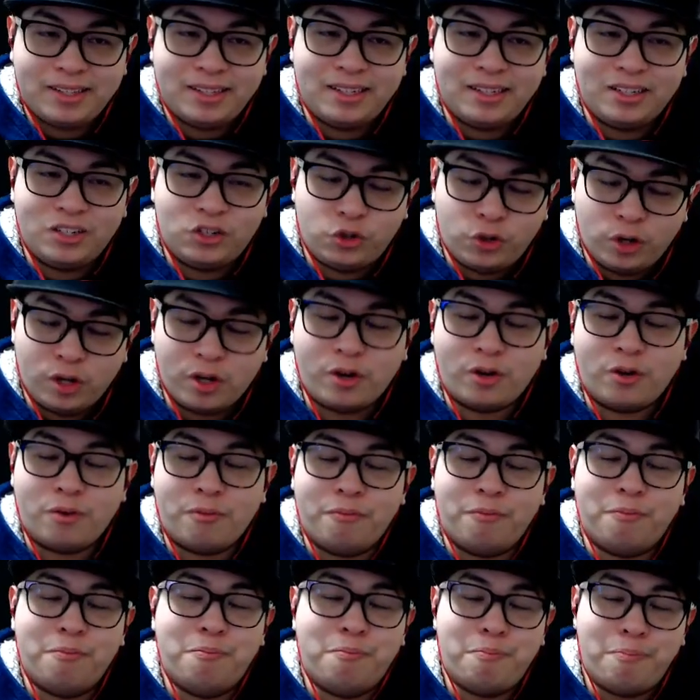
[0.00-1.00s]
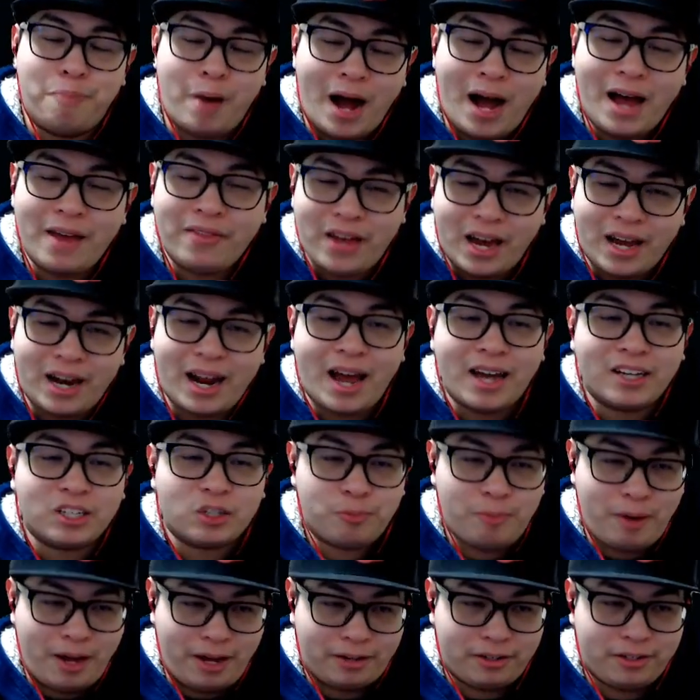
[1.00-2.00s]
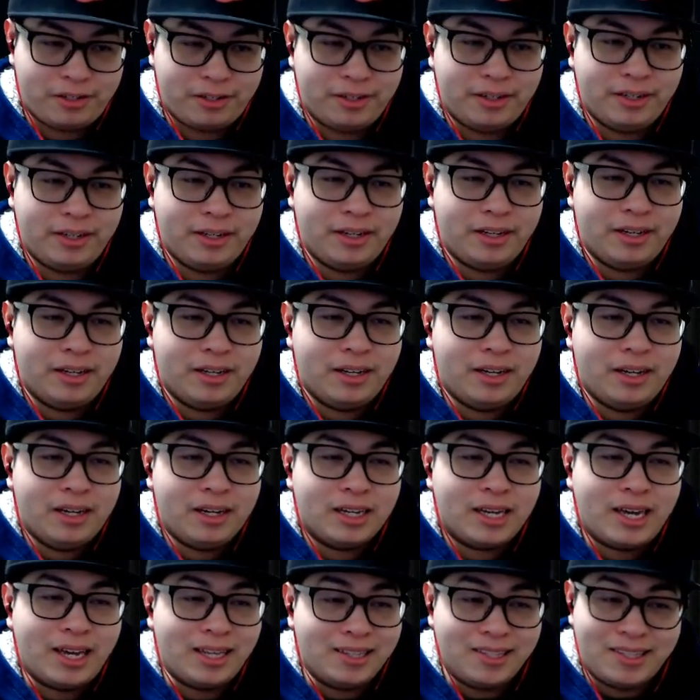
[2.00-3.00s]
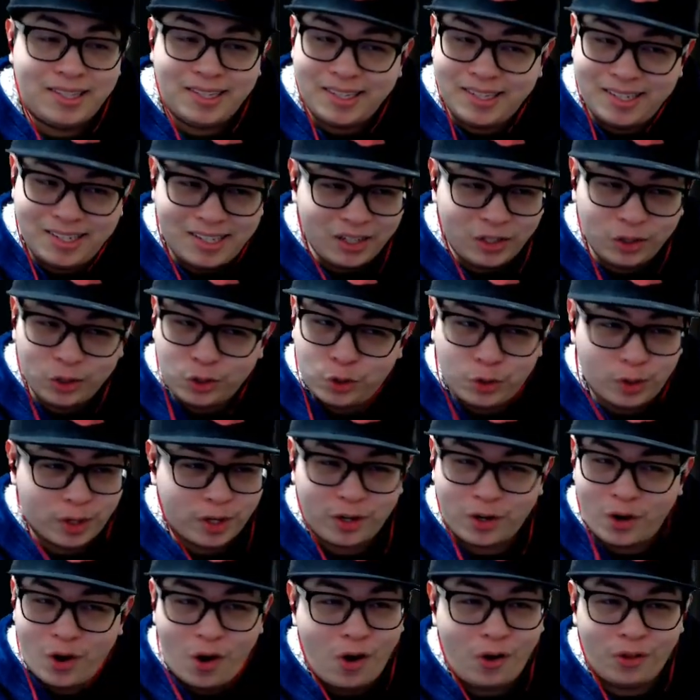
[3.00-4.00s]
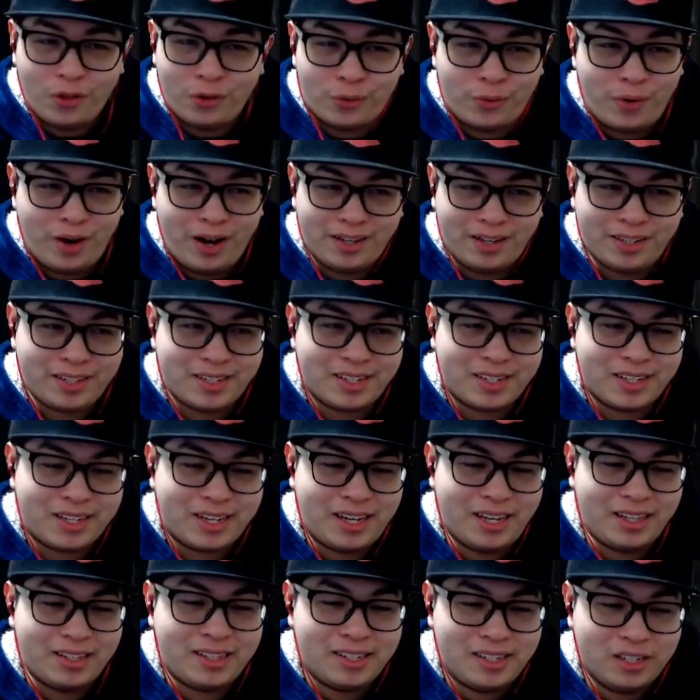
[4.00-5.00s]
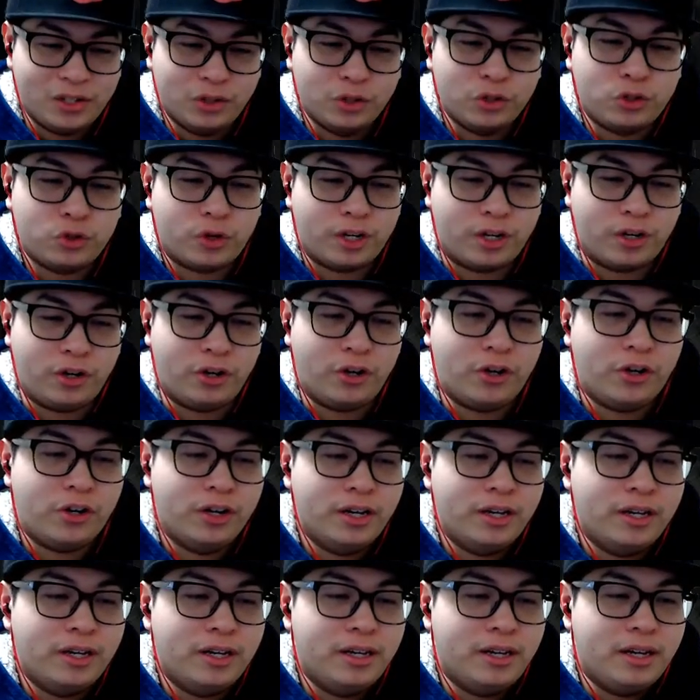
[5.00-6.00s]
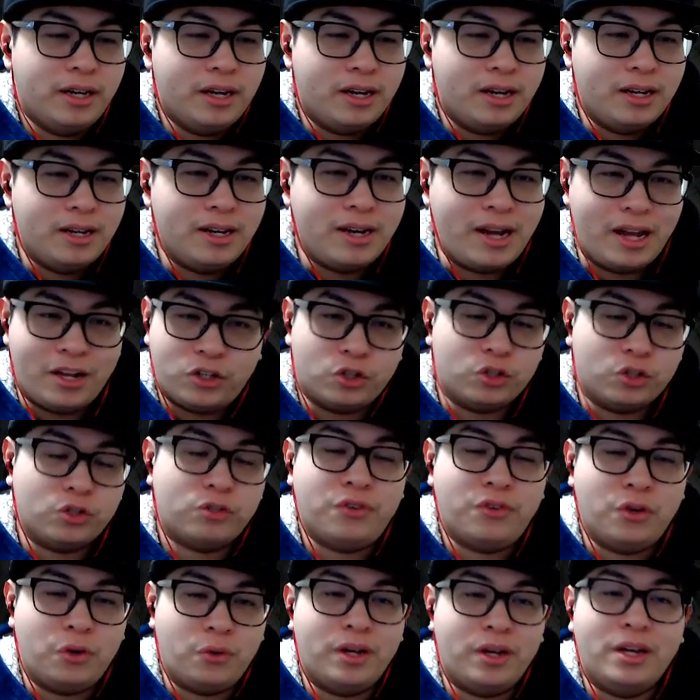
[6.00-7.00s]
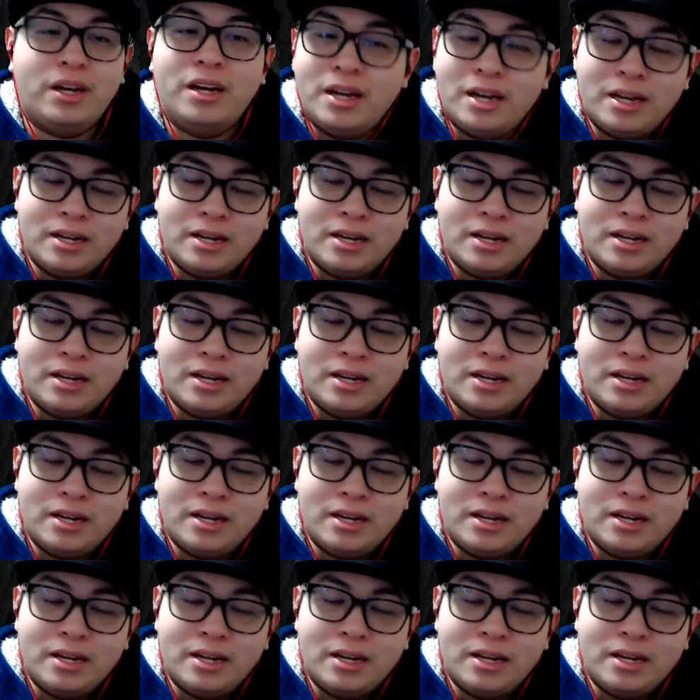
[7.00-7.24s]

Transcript: triggered by that aspect can still trigger all the rest, can still trigger Nature's Fury.